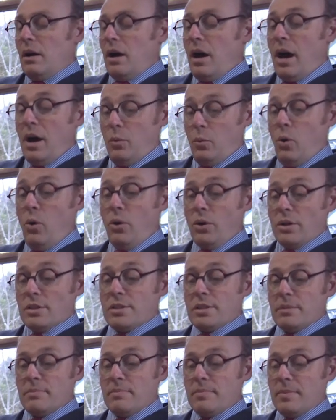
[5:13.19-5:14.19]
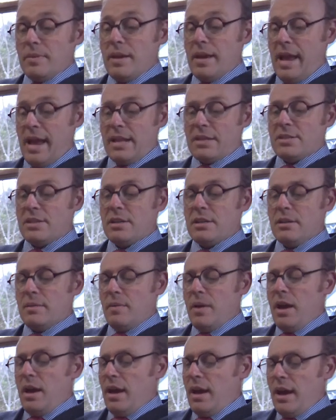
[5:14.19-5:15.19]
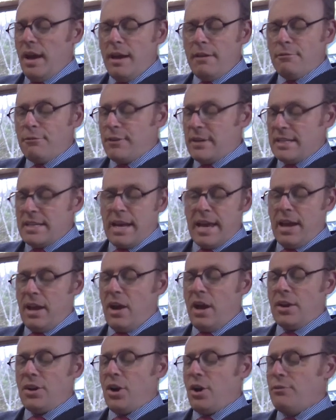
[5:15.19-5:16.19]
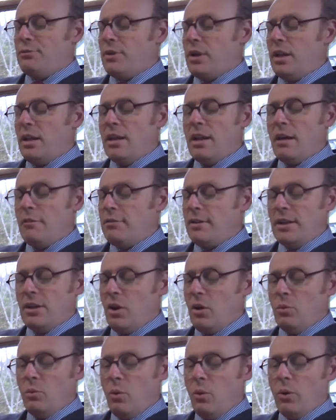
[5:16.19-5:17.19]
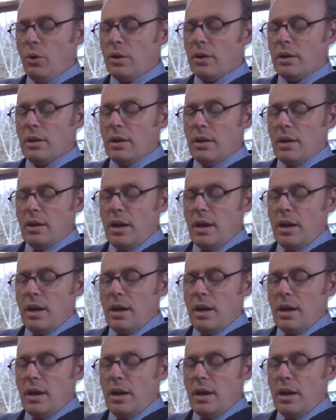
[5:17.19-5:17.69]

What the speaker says: "I walked," he answered. "Every day I go for a lovely long walk,